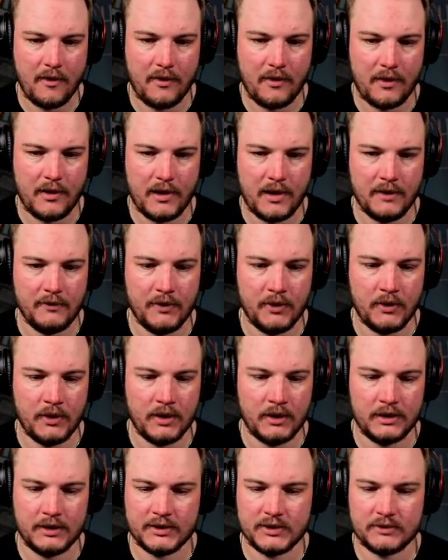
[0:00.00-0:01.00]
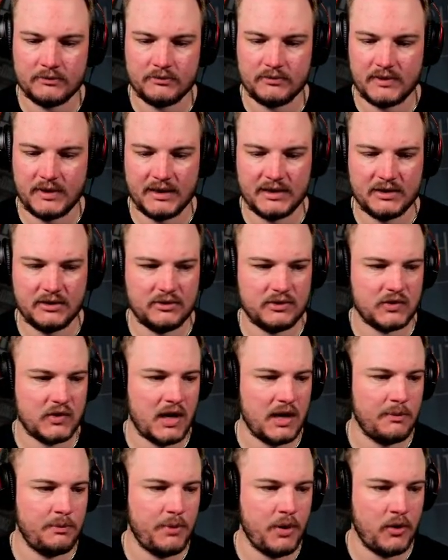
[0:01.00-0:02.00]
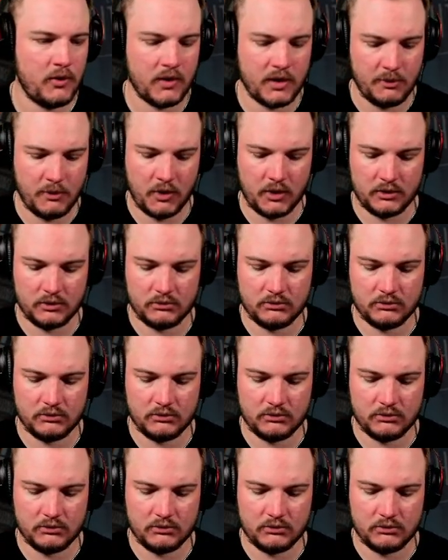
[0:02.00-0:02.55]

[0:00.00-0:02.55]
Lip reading: I have no idea. Let's just try Pokemon.